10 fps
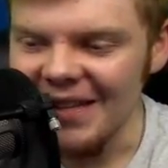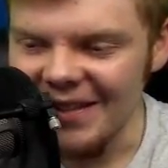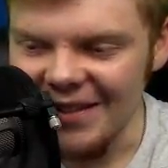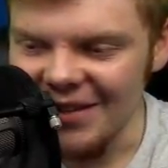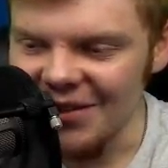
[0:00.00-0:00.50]

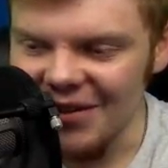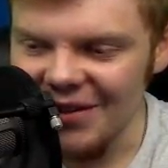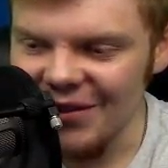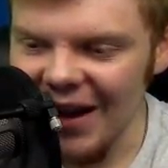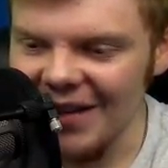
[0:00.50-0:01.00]

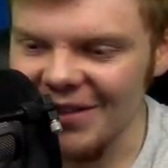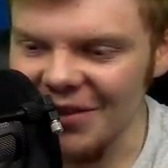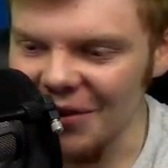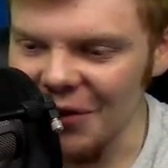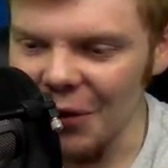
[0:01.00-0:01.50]
you guys
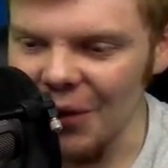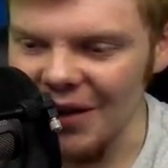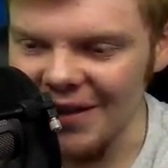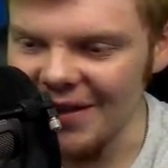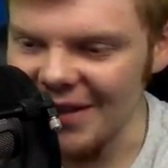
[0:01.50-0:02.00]
don't know
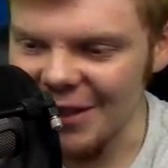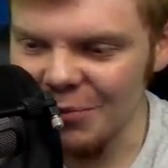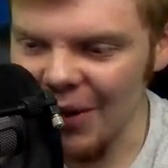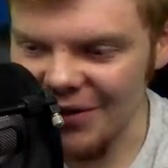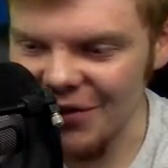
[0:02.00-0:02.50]
what
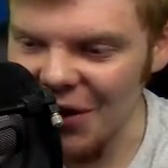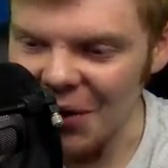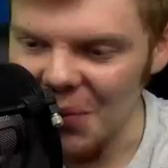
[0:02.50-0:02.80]
Nespresso.